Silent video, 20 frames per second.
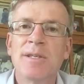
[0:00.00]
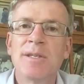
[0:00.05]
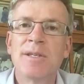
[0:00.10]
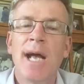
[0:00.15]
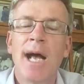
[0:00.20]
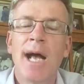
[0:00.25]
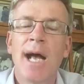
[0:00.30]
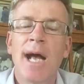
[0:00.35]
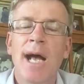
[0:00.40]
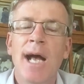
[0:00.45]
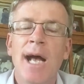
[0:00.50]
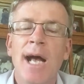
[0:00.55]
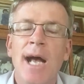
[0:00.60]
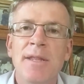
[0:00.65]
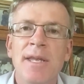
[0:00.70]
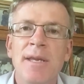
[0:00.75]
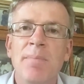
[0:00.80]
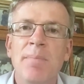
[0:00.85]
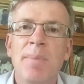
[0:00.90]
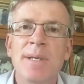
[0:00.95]
And I
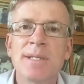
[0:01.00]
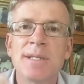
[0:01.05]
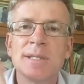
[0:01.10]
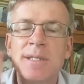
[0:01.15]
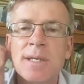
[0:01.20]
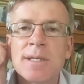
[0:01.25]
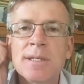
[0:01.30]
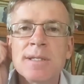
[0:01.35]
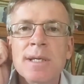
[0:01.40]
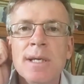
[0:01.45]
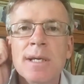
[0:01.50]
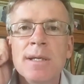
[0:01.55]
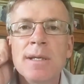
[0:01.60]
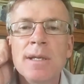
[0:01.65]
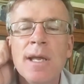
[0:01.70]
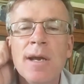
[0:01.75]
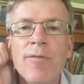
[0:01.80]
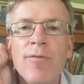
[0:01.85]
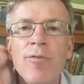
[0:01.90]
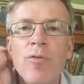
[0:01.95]
think businesses can
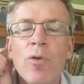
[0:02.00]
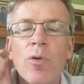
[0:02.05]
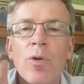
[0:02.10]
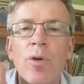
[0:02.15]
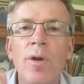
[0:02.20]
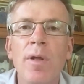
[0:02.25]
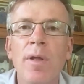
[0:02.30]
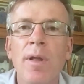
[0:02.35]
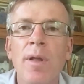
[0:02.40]
therefore